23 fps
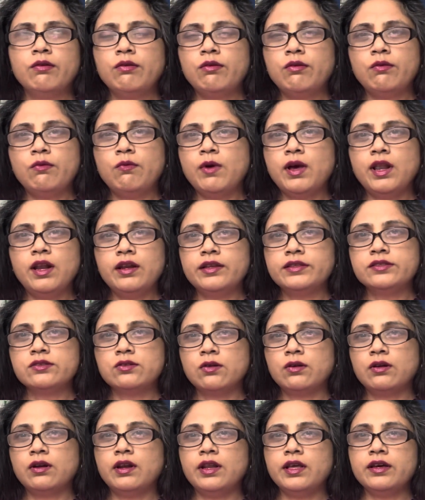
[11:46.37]
well, it's on
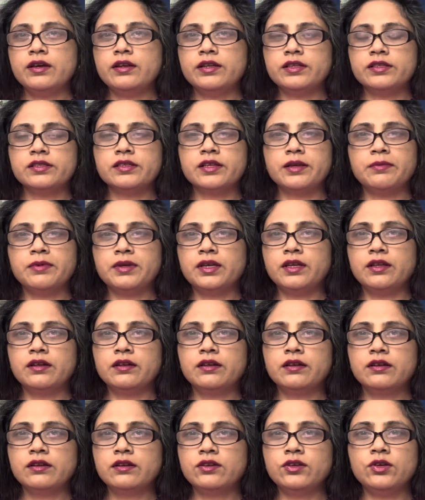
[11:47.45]
clearance. I mean,
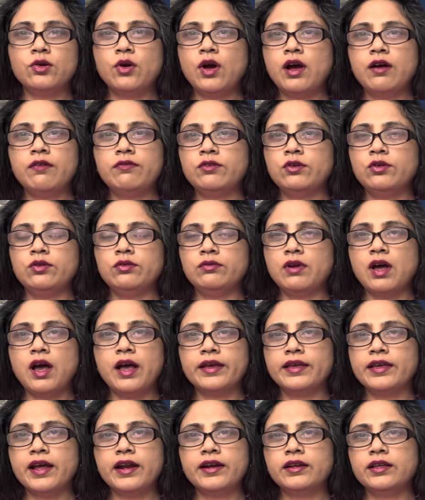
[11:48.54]
I
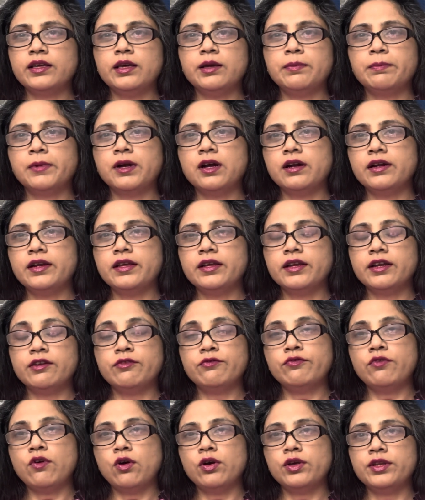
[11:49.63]
can't keep cutting it
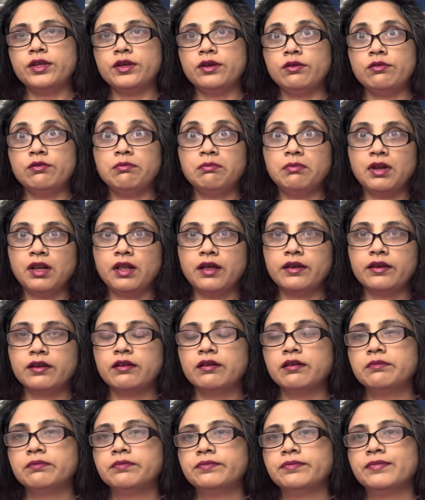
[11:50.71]
for you. I'm like,
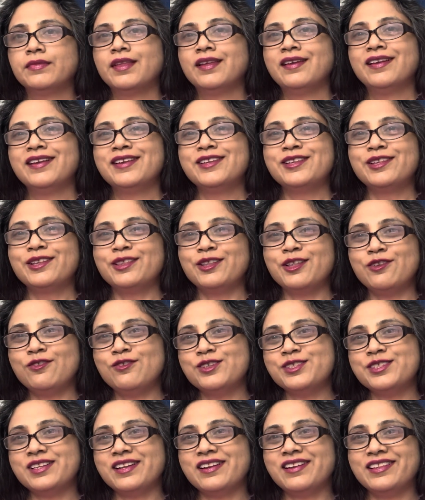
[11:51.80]
there was
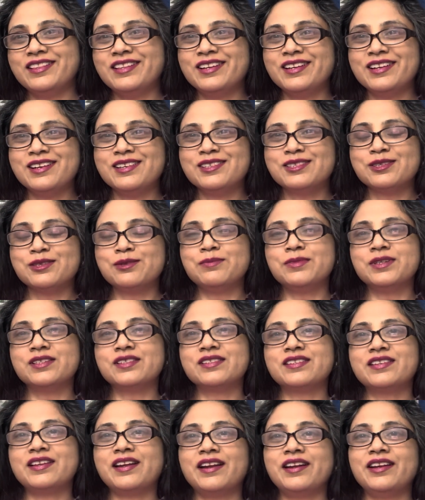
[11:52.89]
another customer
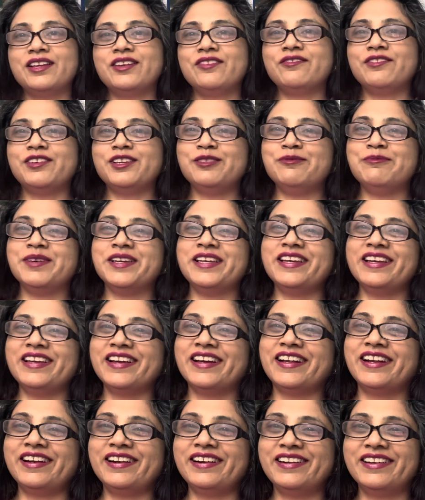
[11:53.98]
standing with me
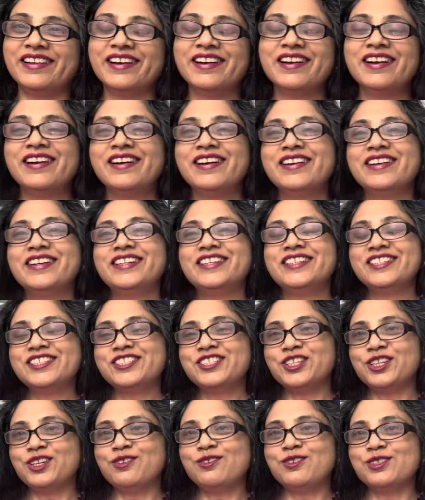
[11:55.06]
and she
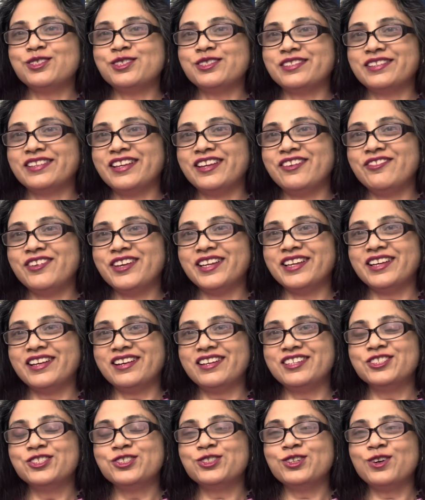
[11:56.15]
was giving a
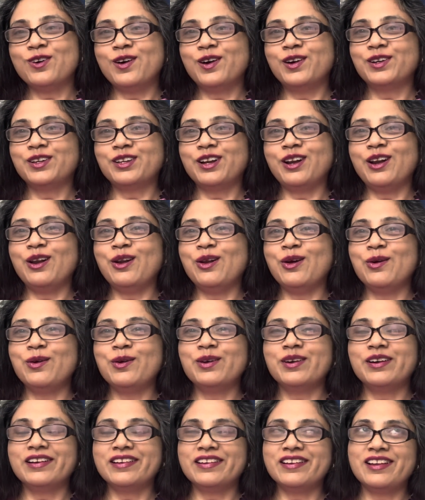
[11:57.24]
shocked look.
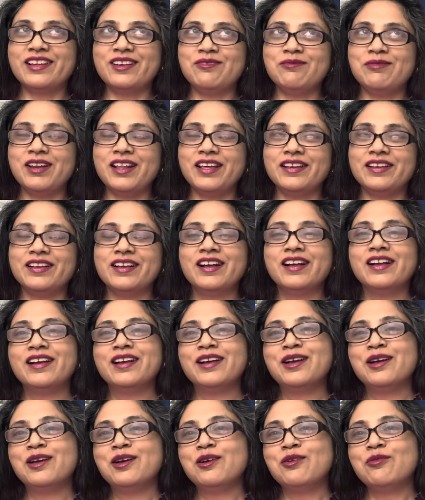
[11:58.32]
And I'm like,
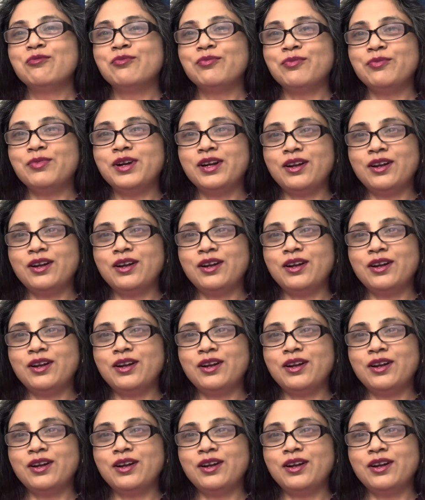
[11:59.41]
but